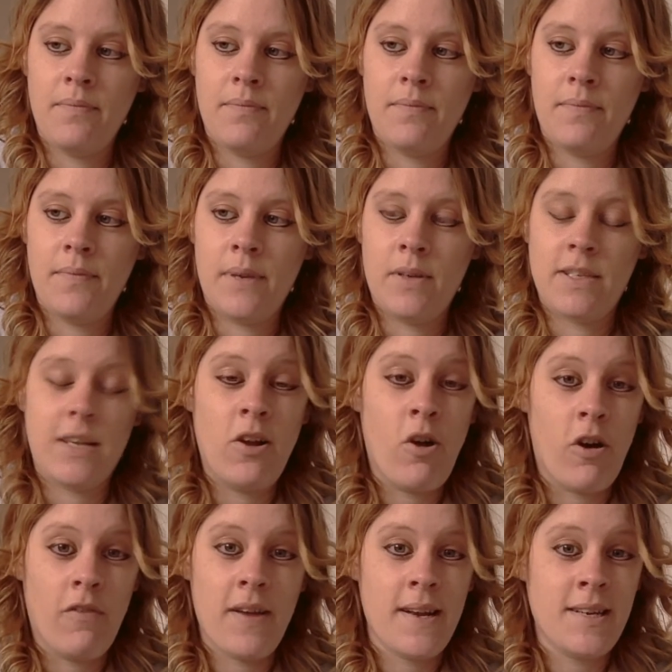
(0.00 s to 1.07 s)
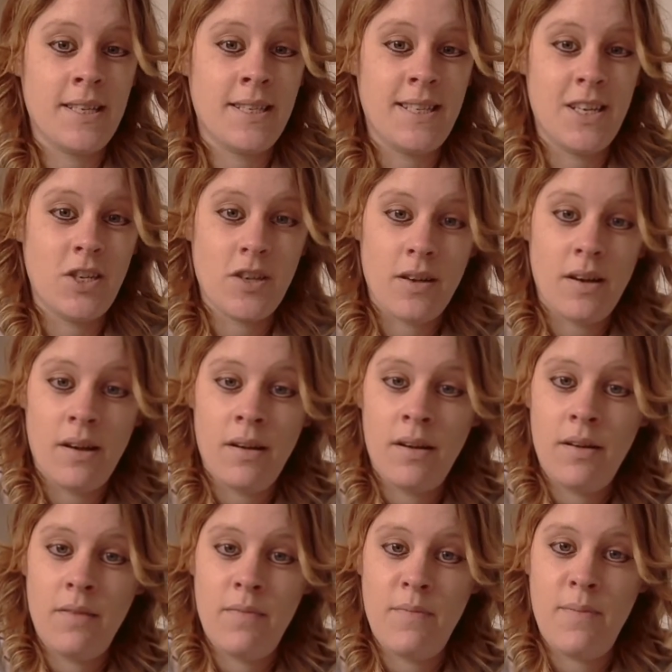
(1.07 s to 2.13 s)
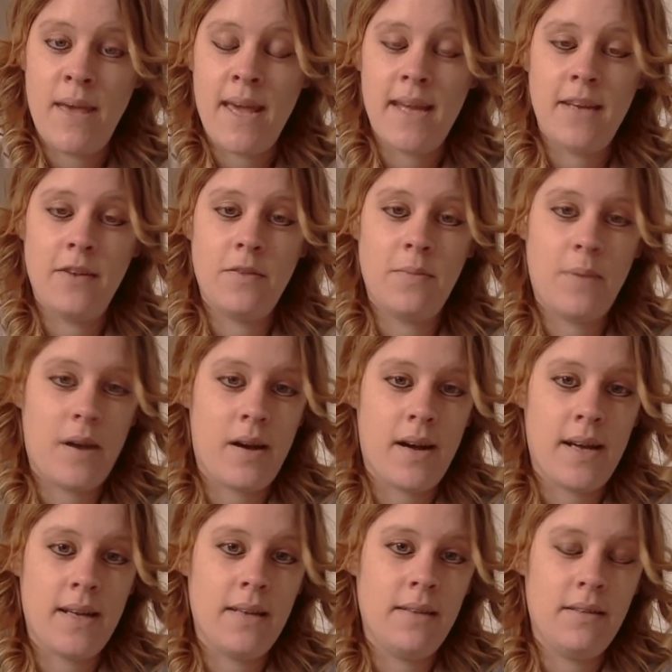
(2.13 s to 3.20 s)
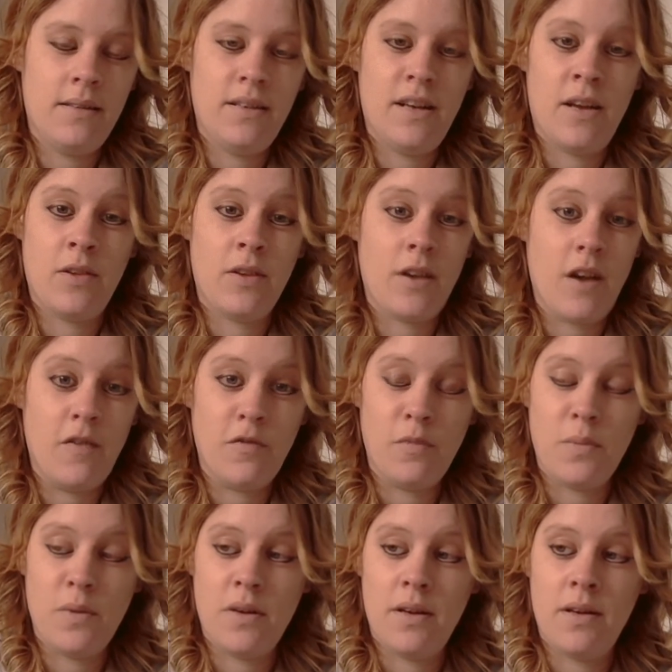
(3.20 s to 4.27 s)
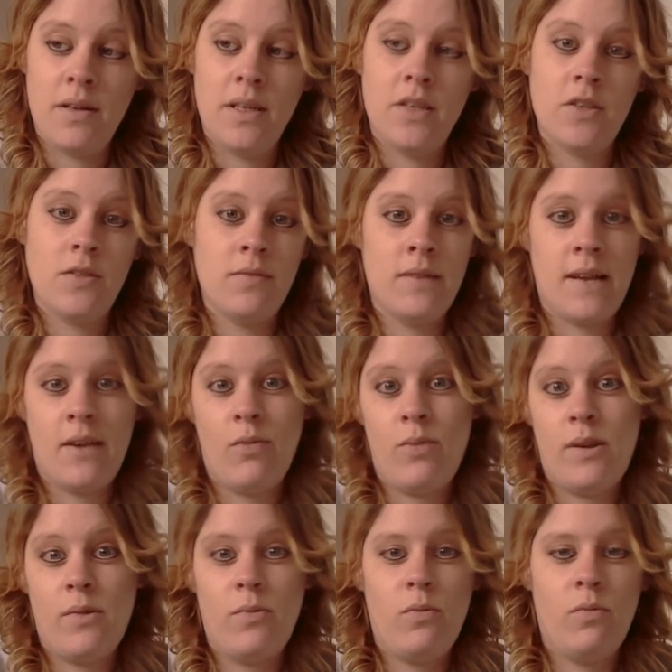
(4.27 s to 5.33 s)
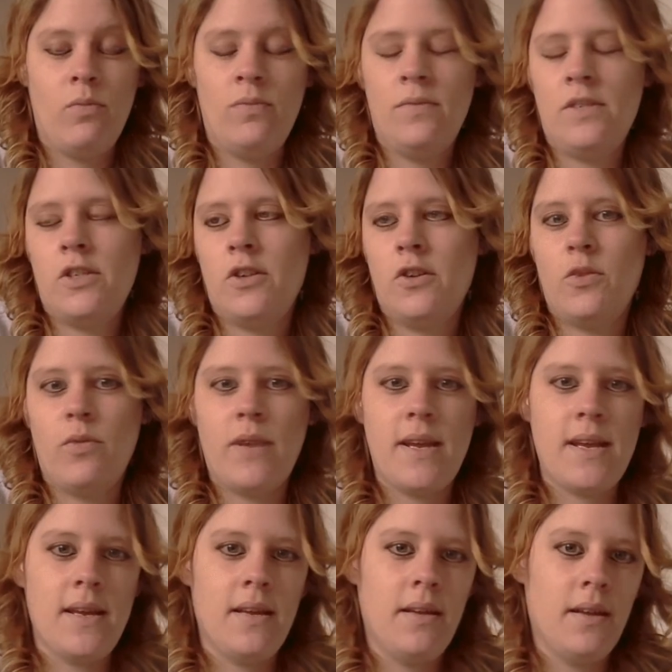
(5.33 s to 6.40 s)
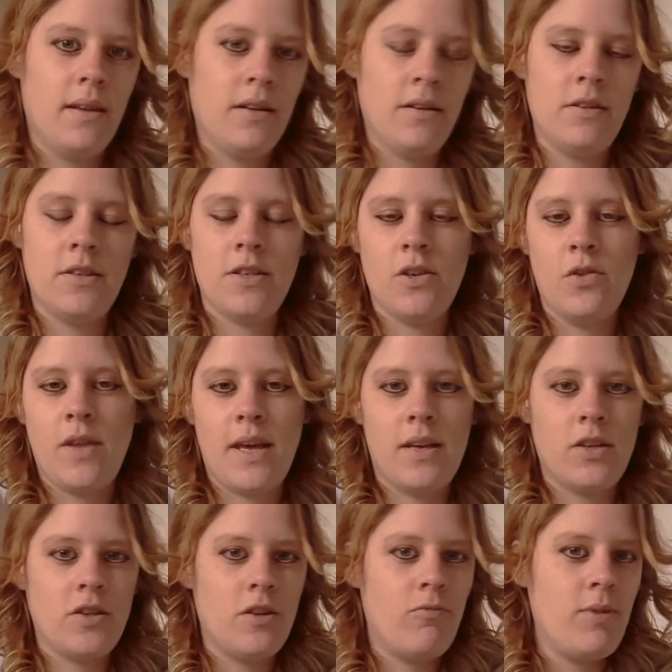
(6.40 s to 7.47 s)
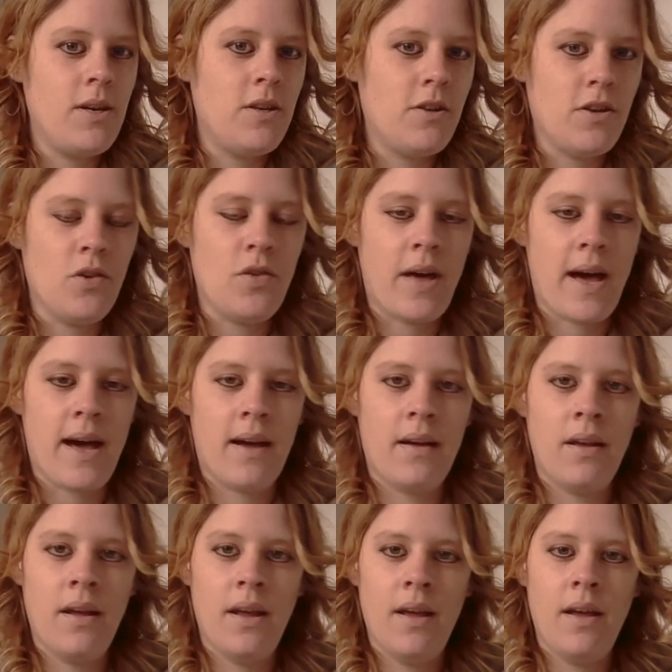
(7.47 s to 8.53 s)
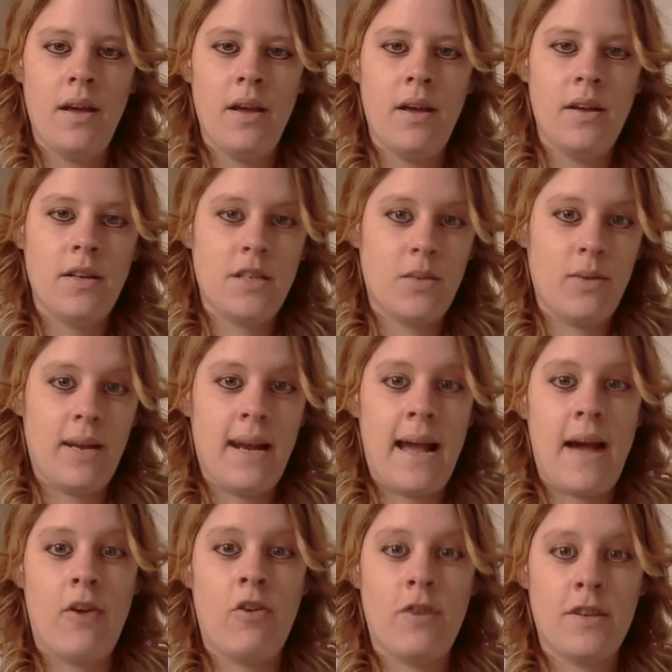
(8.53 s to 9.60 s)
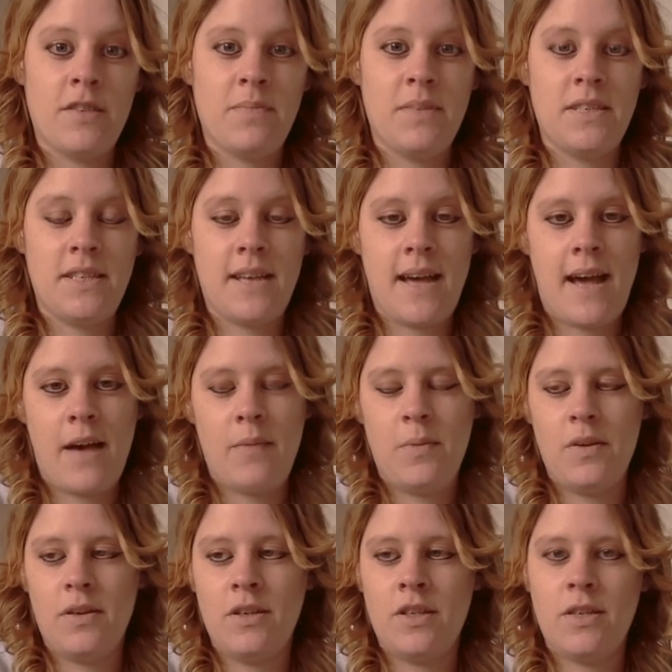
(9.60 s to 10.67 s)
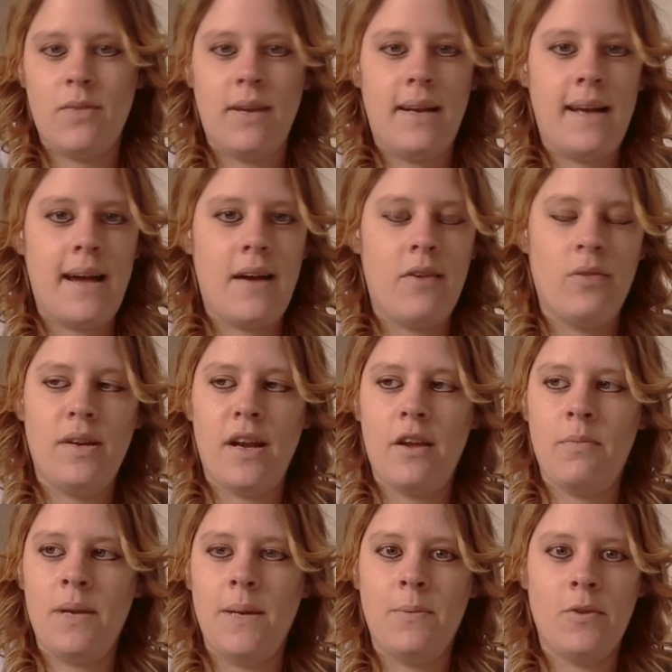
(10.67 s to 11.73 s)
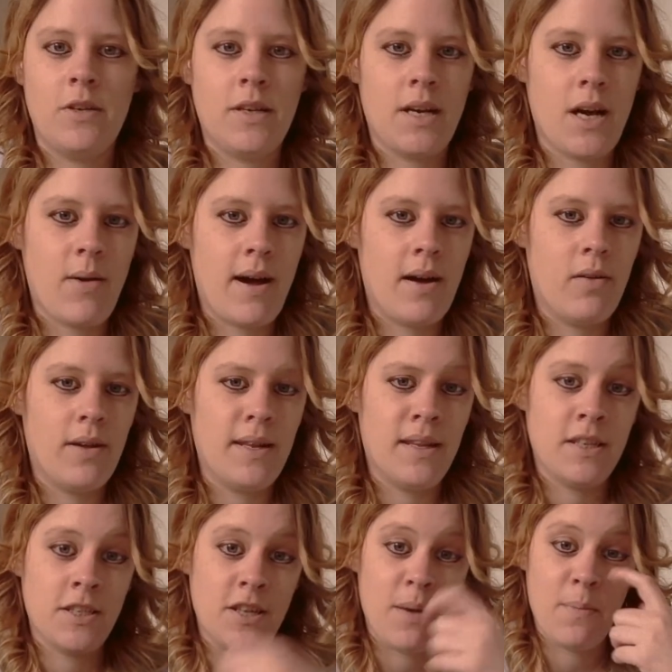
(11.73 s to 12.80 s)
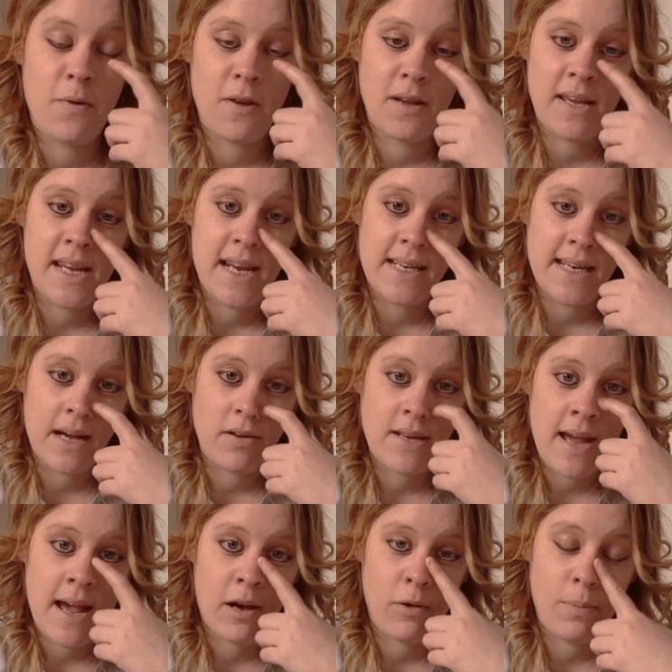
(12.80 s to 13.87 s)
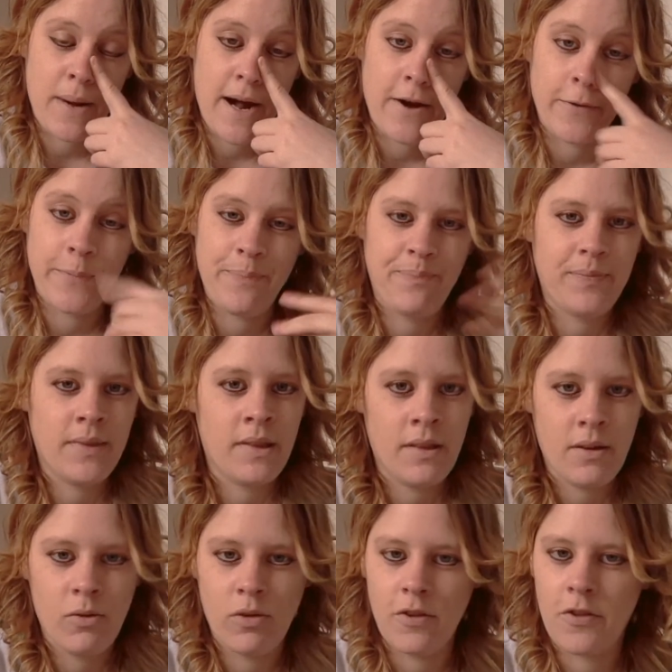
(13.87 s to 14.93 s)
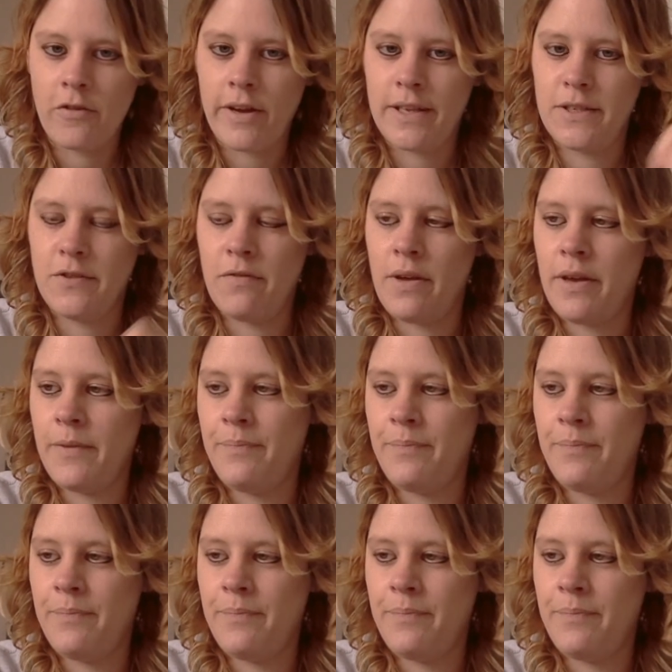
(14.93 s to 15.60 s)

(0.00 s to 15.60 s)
was a lot of indecision made by, the government. Should we do this? Should we do that? Should we allow Christmas to happen? Should we allow, people to go out in the summer, eat out to help out, all of the rest of it?